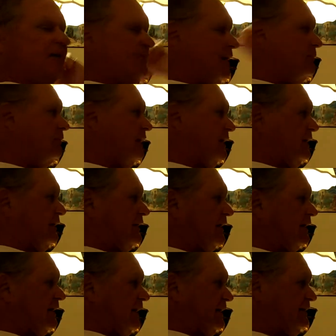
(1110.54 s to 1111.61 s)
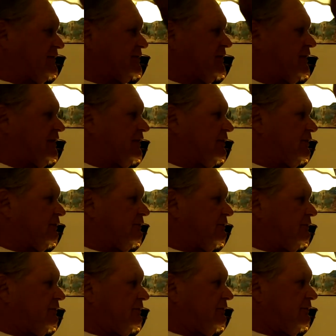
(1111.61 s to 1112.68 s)
if I'm laying here, I can't even see you.
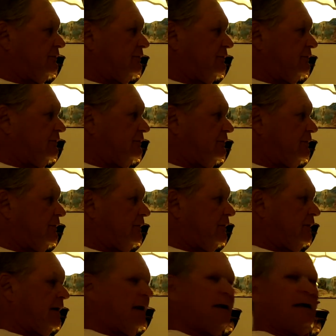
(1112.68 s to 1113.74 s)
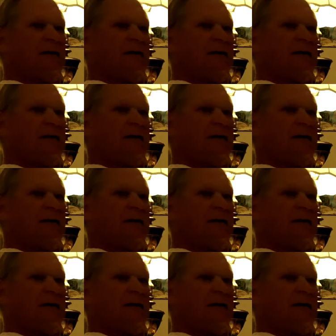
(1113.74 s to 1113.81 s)
I